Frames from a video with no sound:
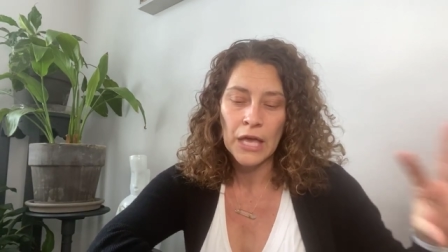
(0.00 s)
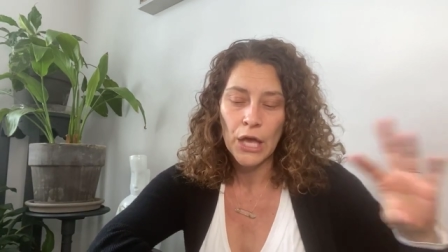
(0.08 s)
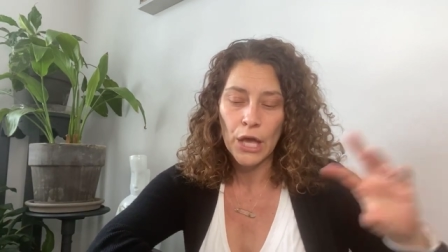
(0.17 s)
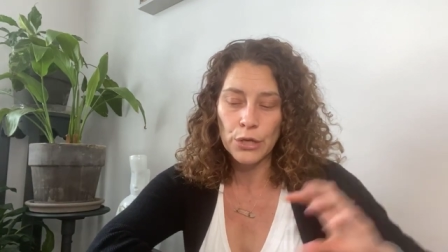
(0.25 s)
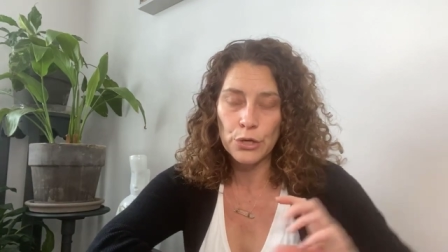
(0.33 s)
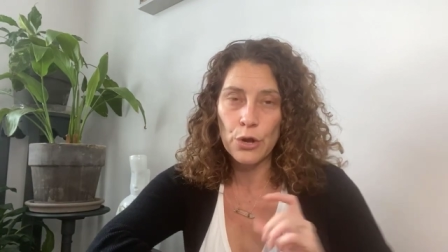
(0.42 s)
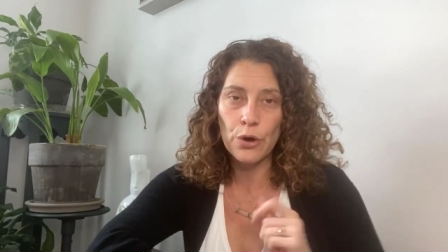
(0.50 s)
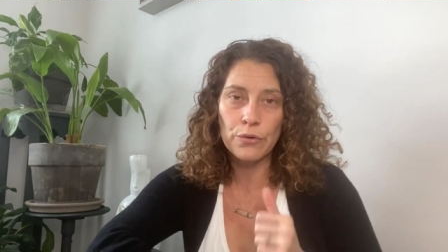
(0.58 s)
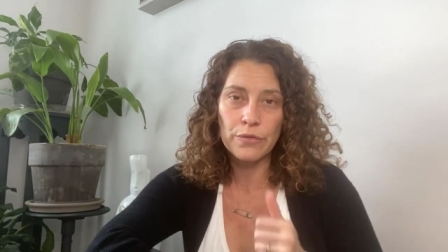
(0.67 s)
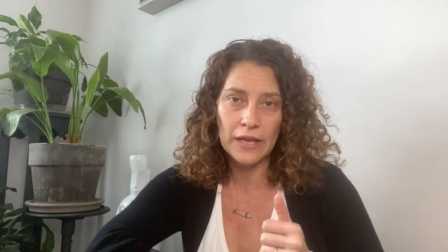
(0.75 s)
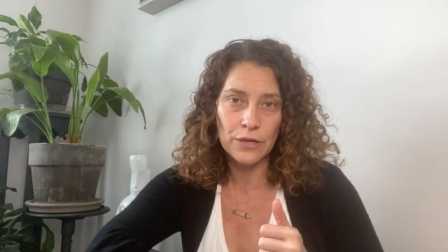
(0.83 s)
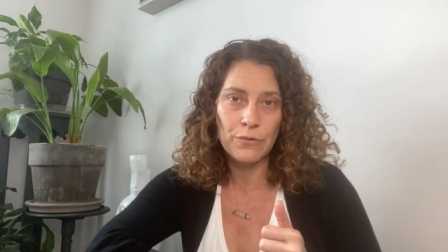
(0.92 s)
and know
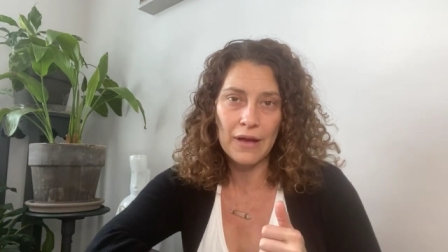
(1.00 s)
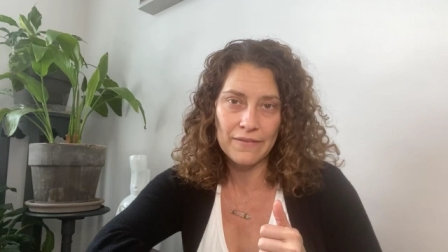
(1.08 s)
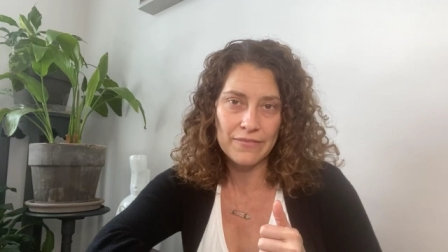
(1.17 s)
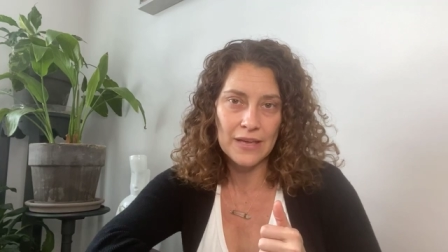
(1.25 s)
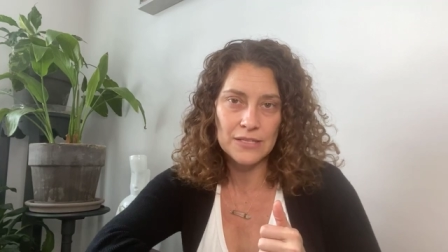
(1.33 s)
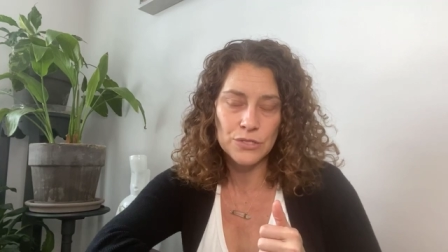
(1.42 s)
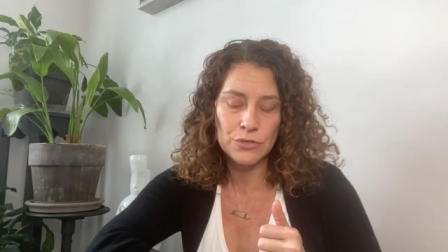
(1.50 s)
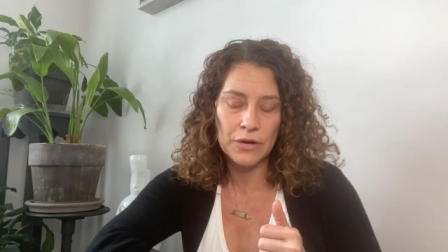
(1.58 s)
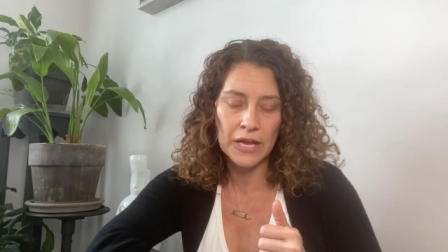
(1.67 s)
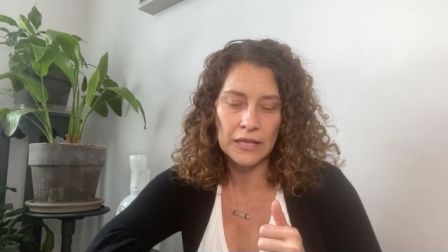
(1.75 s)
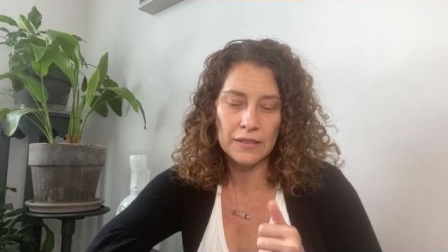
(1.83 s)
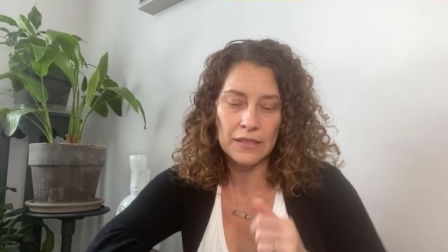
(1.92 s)
that you have that
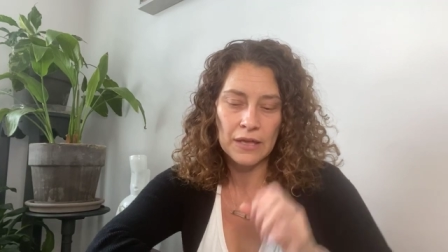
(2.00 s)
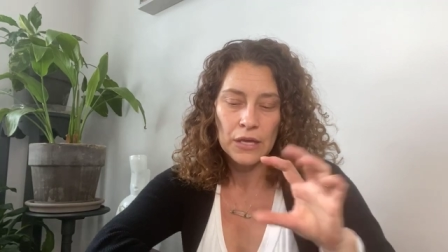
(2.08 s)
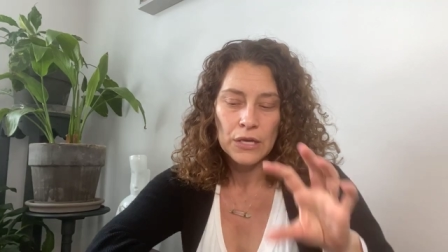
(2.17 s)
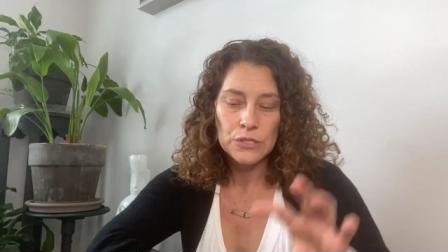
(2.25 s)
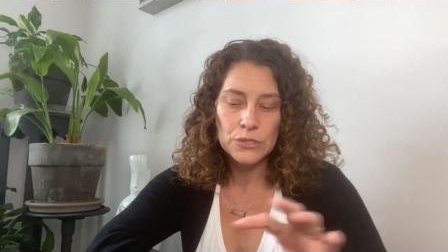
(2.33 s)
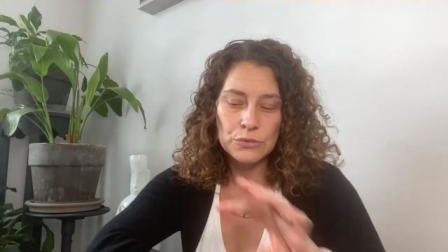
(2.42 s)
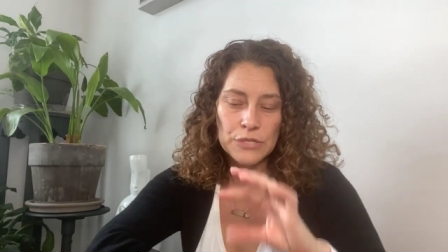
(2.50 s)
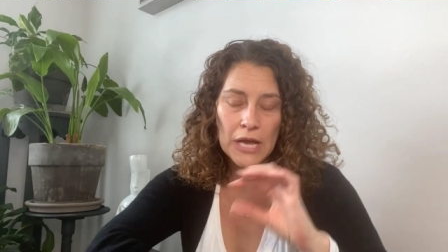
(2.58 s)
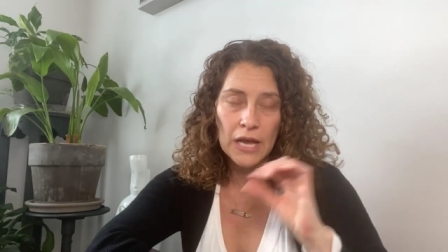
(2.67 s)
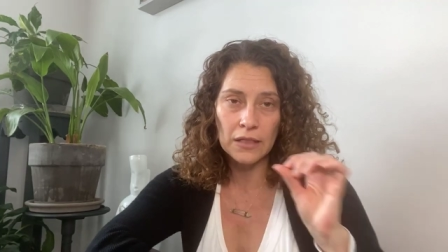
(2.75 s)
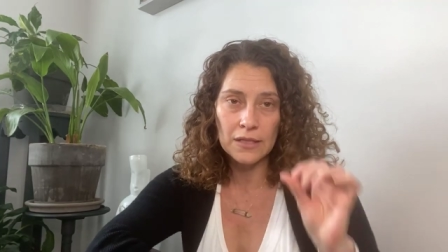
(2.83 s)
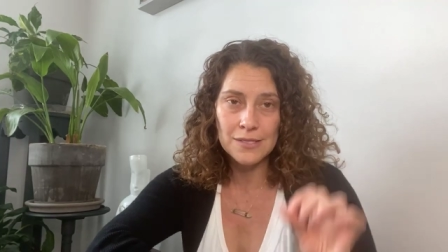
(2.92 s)
strength. So
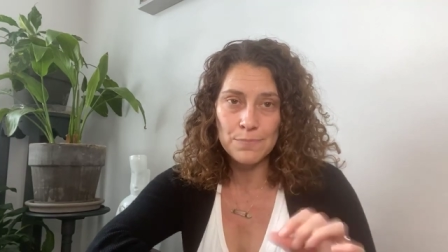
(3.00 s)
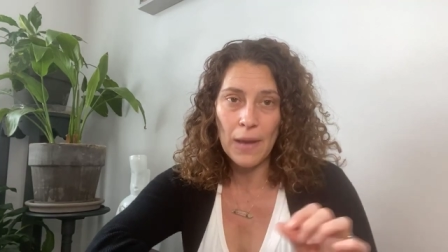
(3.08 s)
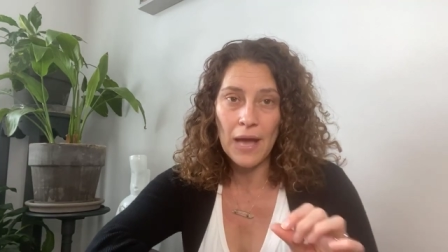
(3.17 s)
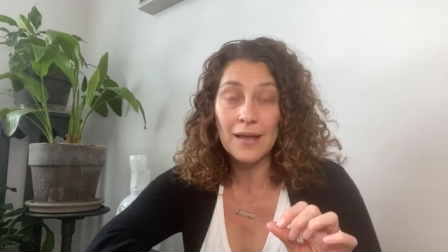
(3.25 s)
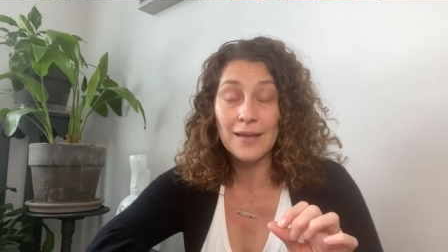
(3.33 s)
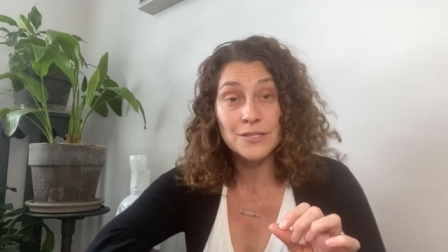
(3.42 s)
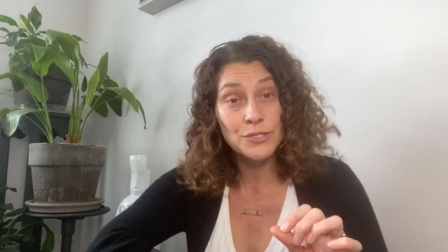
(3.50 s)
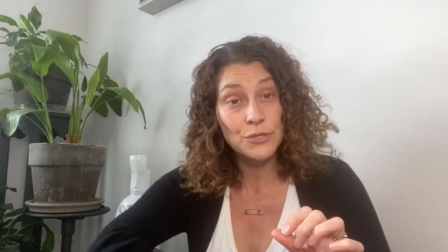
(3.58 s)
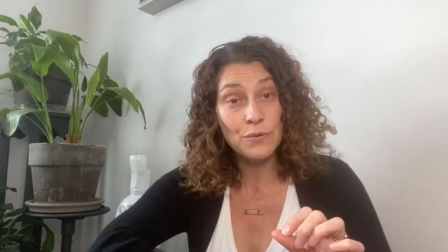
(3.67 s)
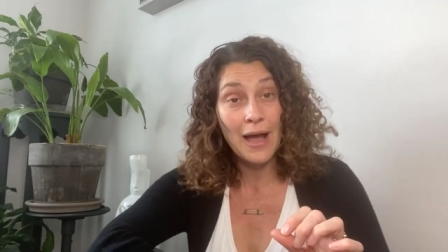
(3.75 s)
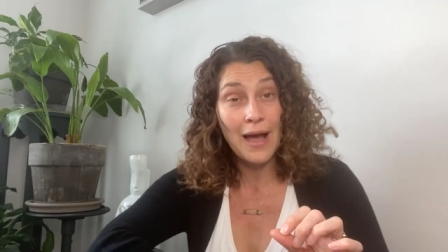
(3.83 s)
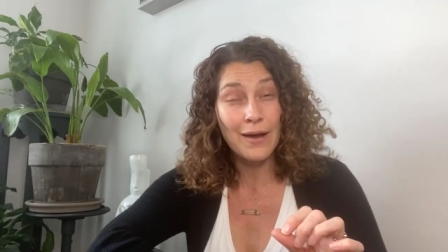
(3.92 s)
tying this back
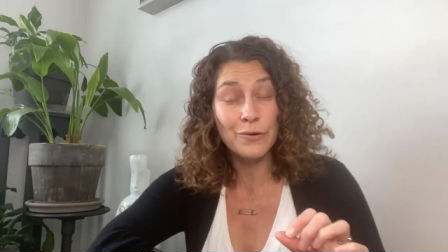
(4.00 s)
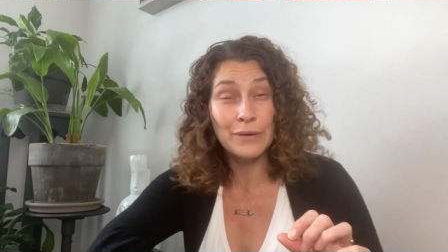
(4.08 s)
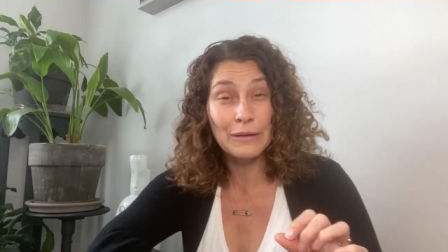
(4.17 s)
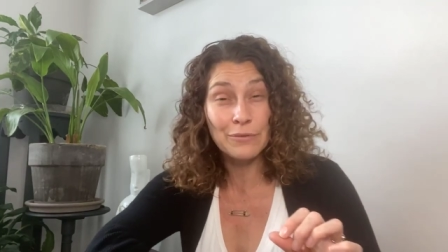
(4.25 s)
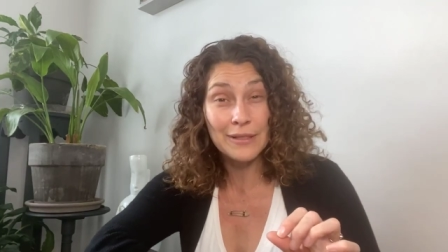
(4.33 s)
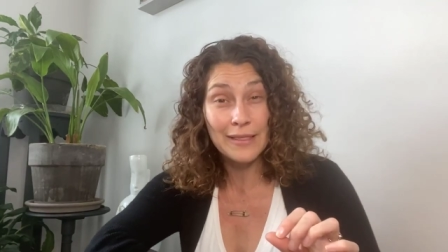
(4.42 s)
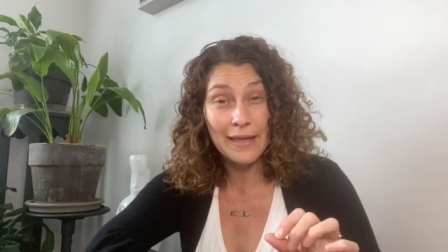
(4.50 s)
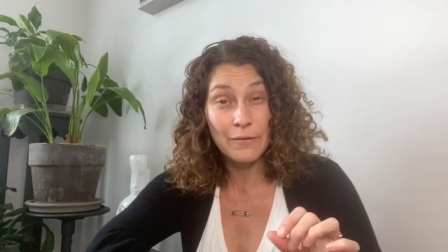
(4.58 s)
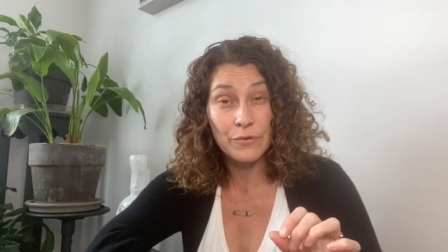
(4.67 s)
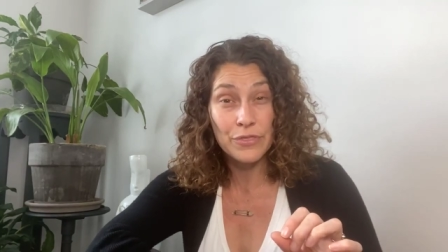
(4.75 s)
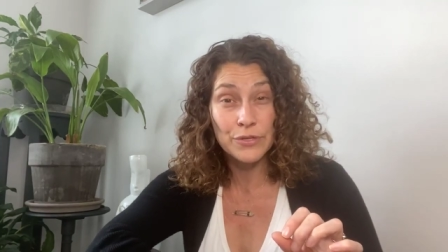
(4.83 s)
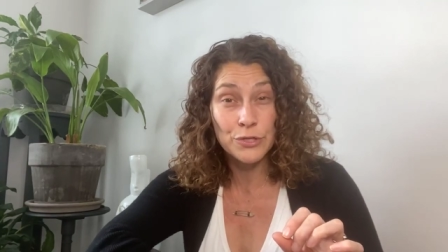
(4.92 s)
into how do we relate
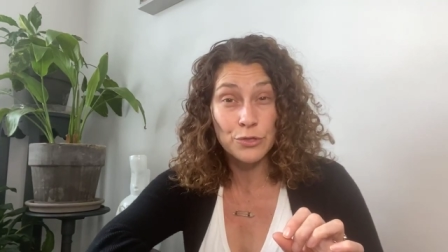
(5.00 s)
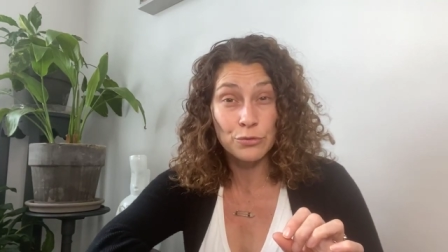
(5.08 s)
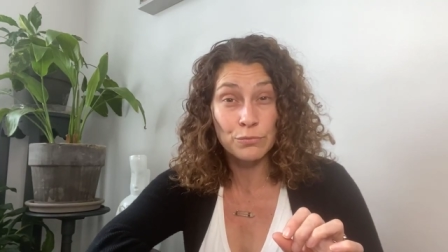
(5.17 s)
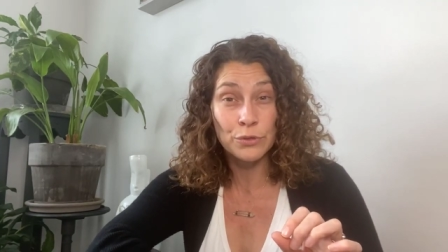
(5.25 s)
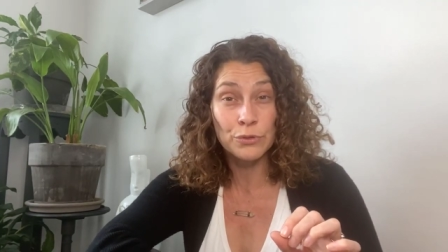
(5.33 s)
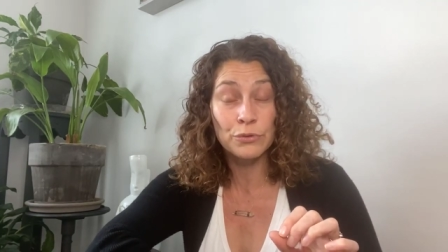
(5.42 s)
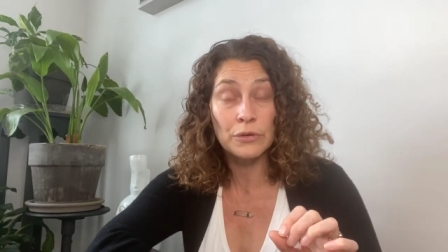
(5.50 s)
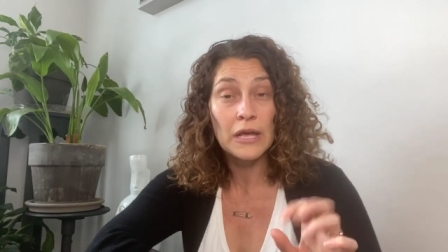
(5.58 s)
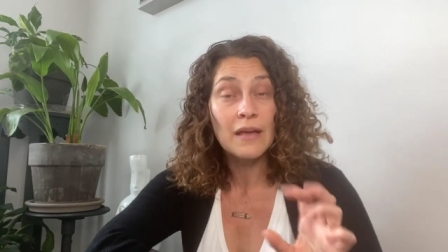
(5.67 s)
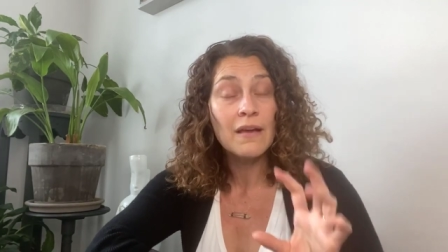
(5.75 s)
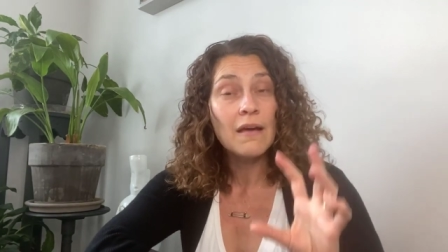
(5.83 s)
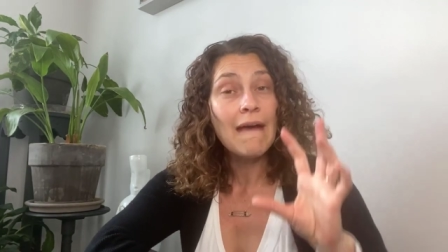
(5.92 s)
with the new moon,
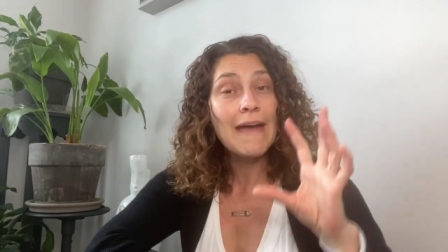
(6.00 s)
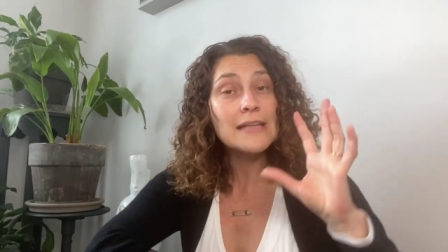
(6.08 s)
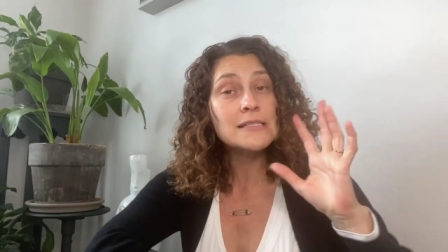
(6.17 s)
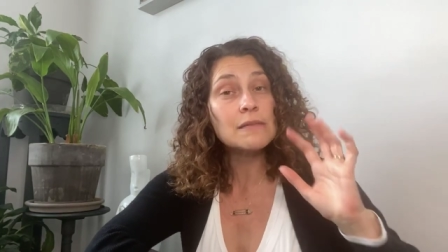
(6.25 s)
it's